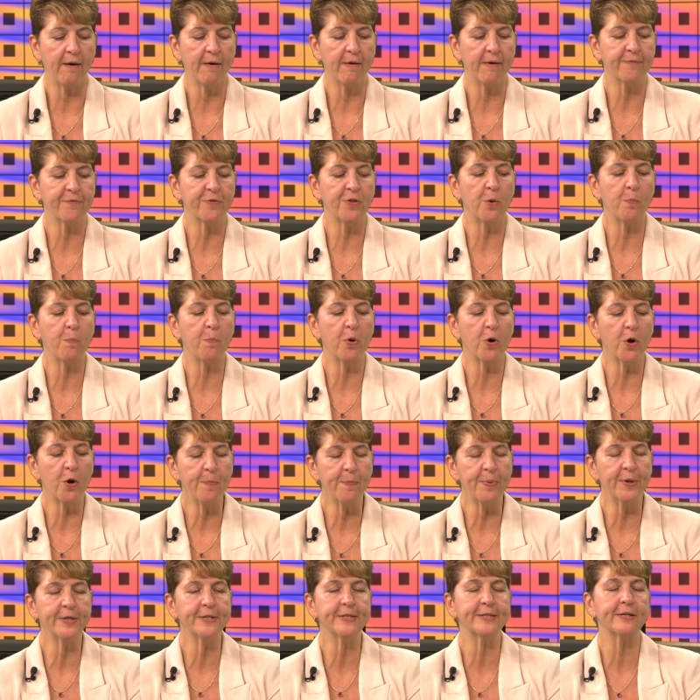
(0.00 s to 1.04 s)
ask you,
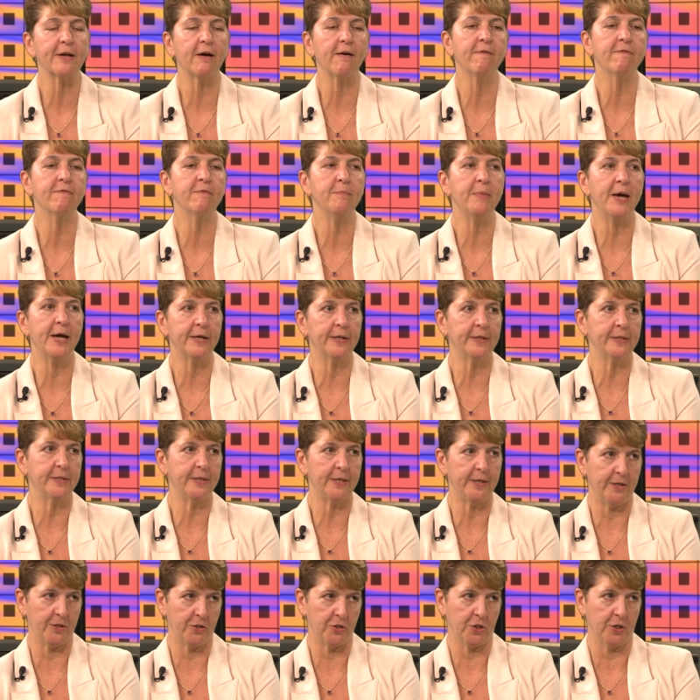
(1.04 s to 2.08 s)
what am I missing? The purpose of
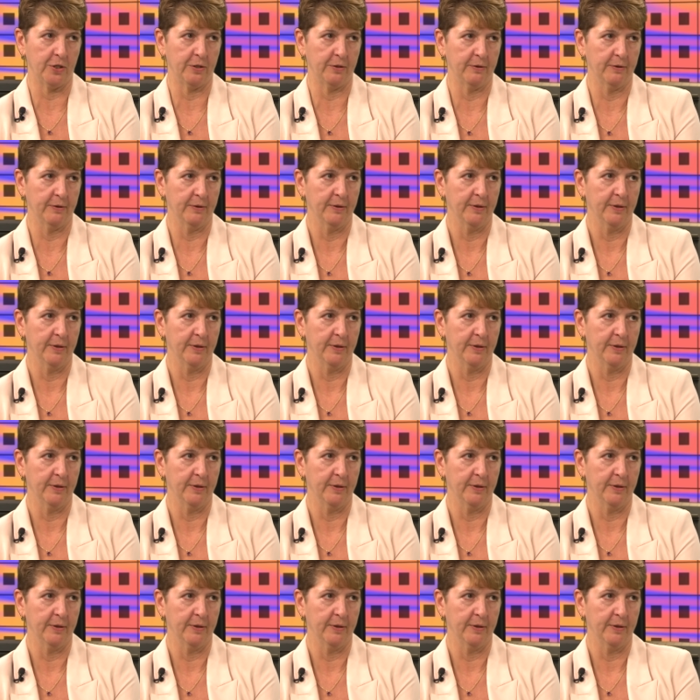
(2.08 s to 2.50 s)
meditation